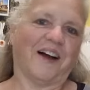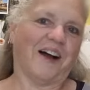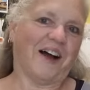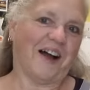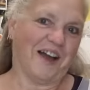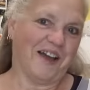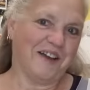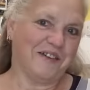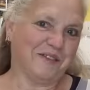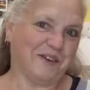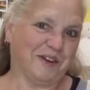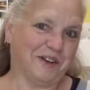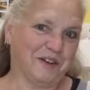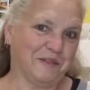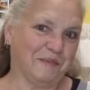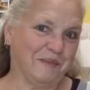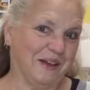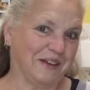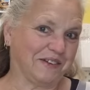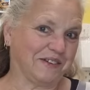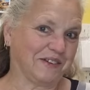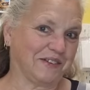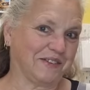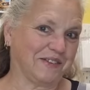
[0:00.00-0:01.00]
Hi, welcome
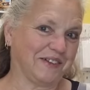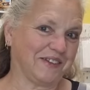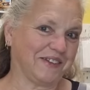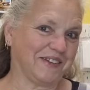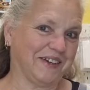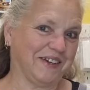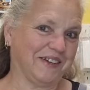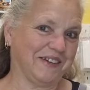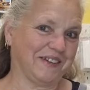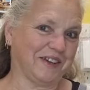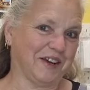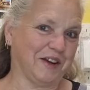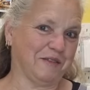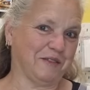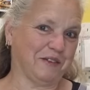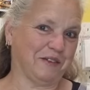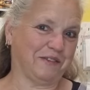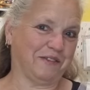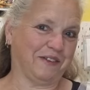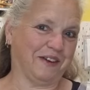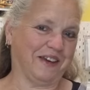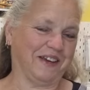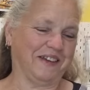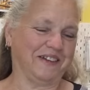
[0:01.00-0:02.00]
back to Christine's Home
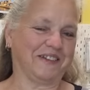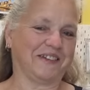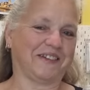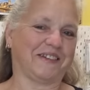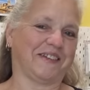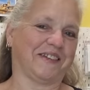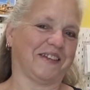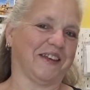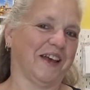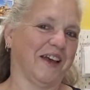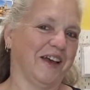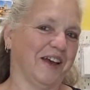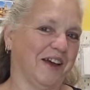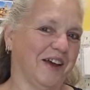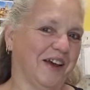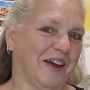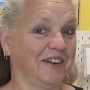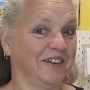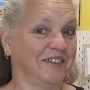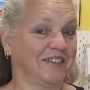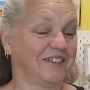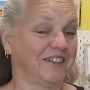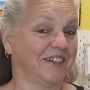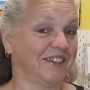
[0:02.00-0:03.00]
Affairs.
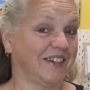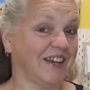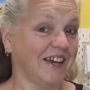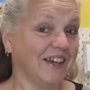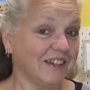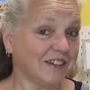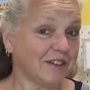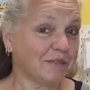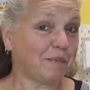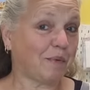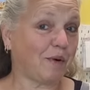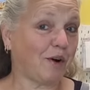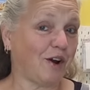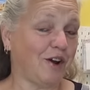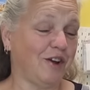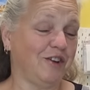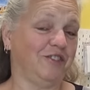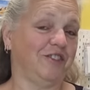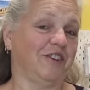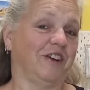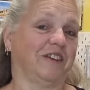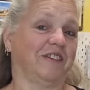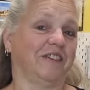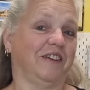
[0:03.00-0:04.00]
Today's
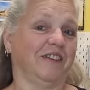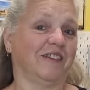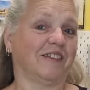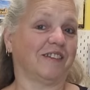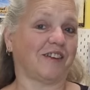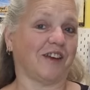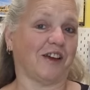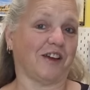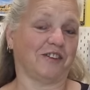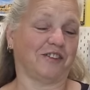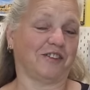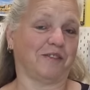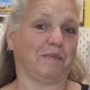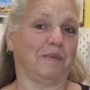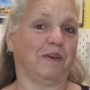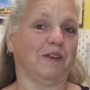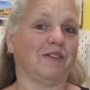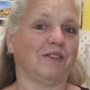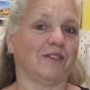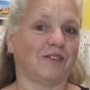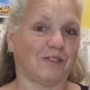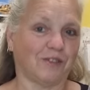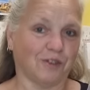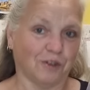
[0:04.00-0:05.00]
project is going to be
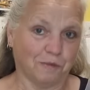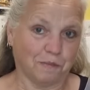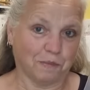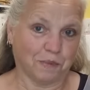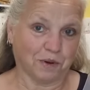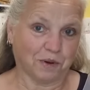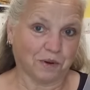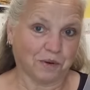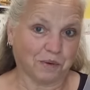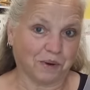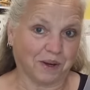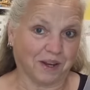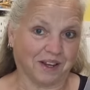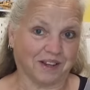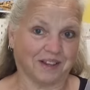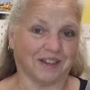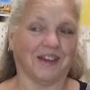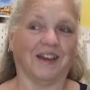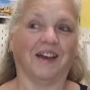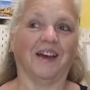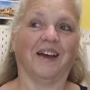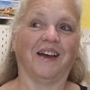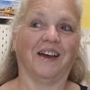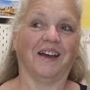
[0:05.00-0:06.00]
super
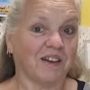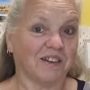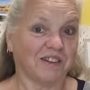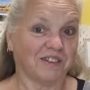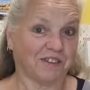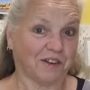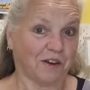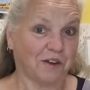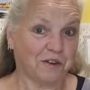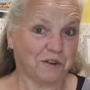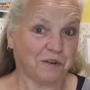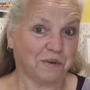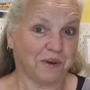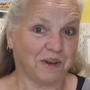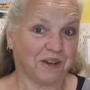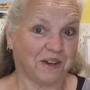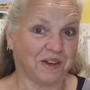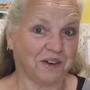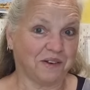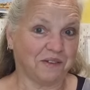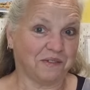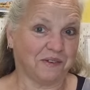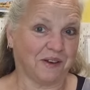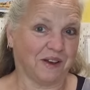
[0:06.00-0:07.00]
quick. So
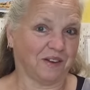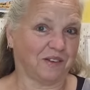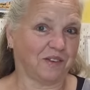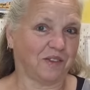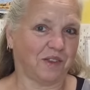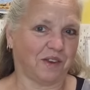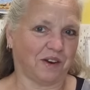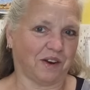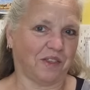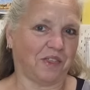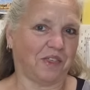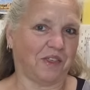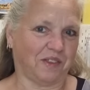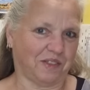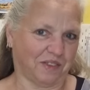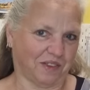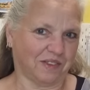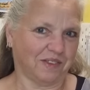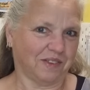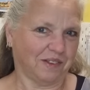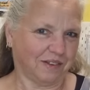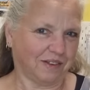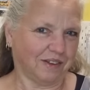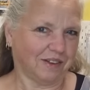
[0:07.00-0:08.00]
quick, in fact, that I think
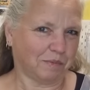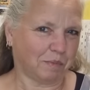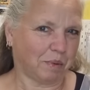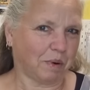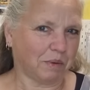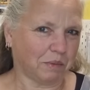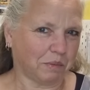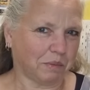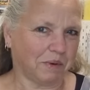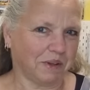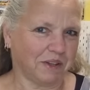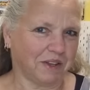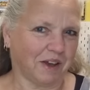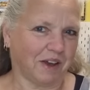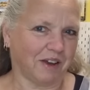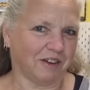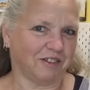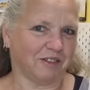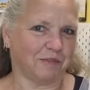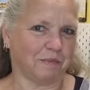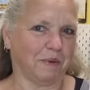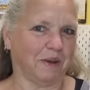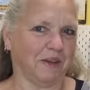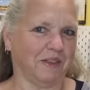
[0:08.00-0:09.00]
that this is probably
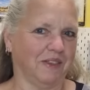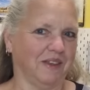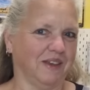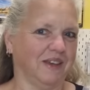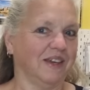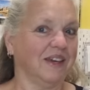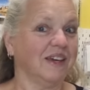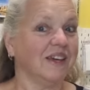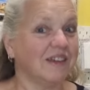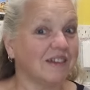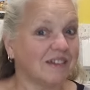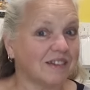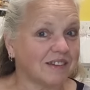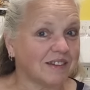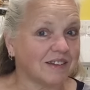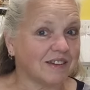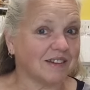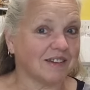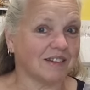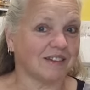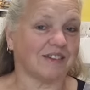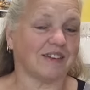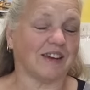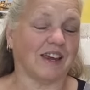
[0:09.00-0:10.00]
going to be the
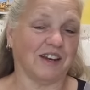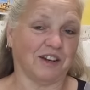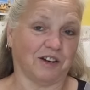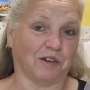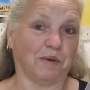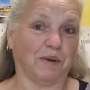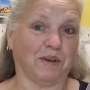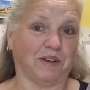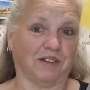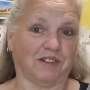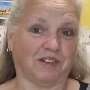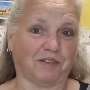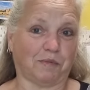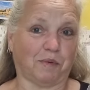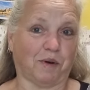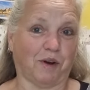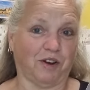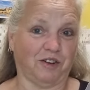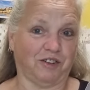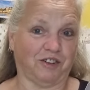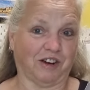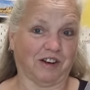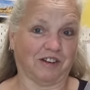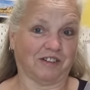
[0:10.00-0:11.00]
easiest and quickest
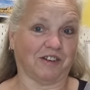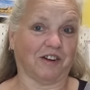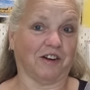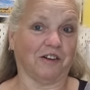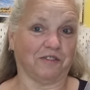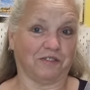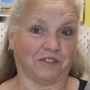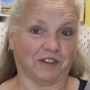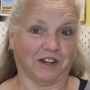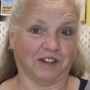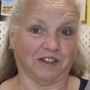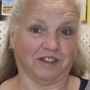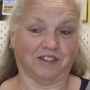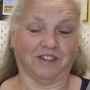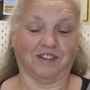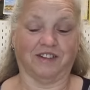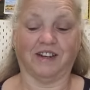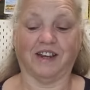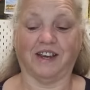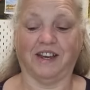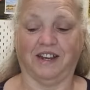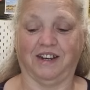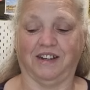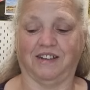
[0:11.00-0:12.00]
project I've done to
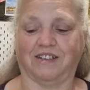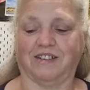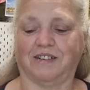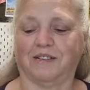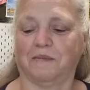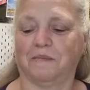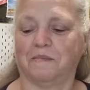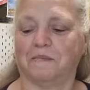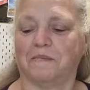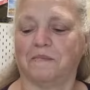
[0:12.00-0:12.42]
date.